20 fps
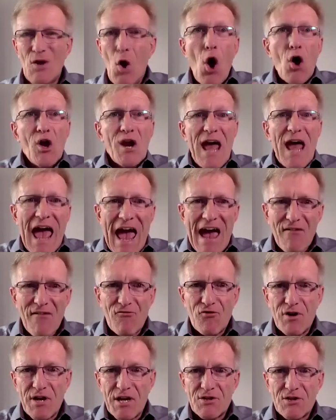on
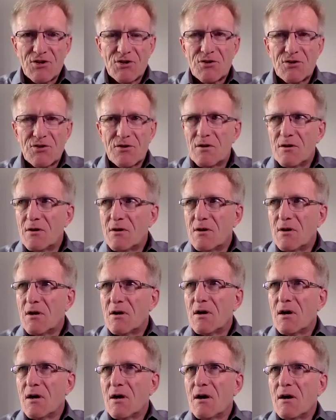average,
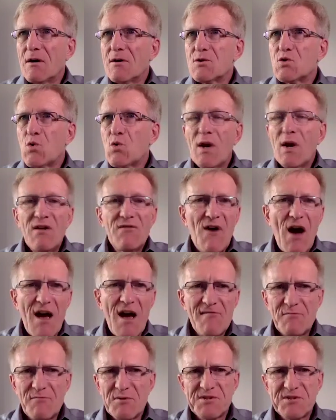
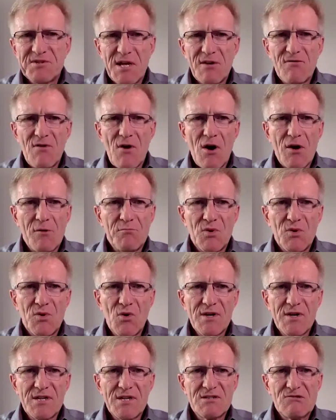25% of our
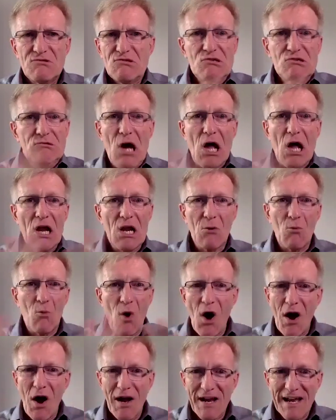employees do not
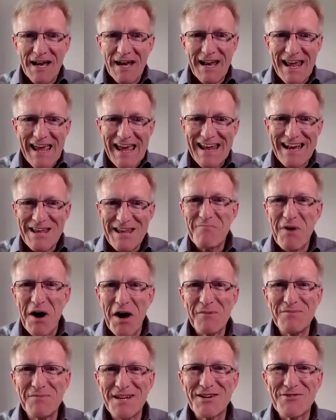want any
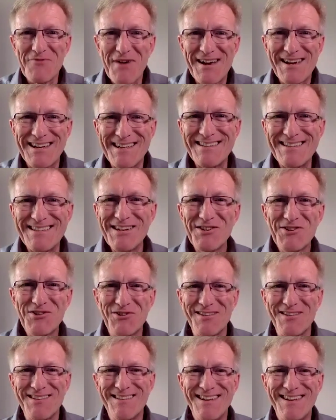public
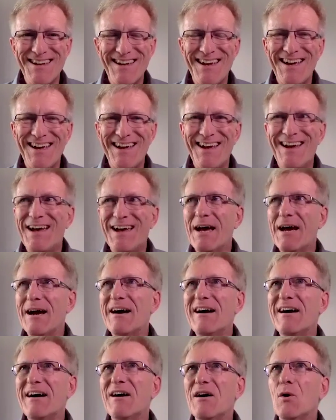recognition.
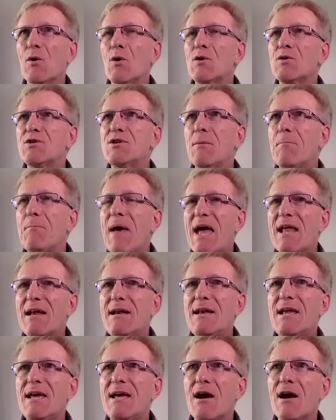
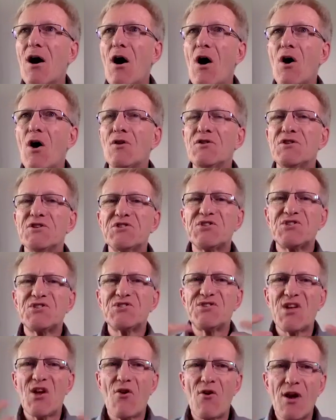Depending on the
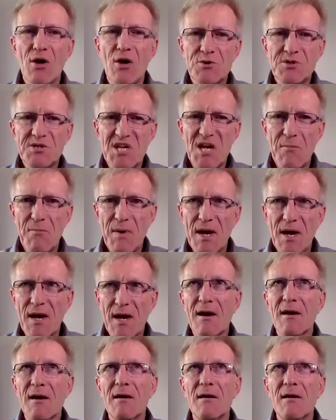stereotypic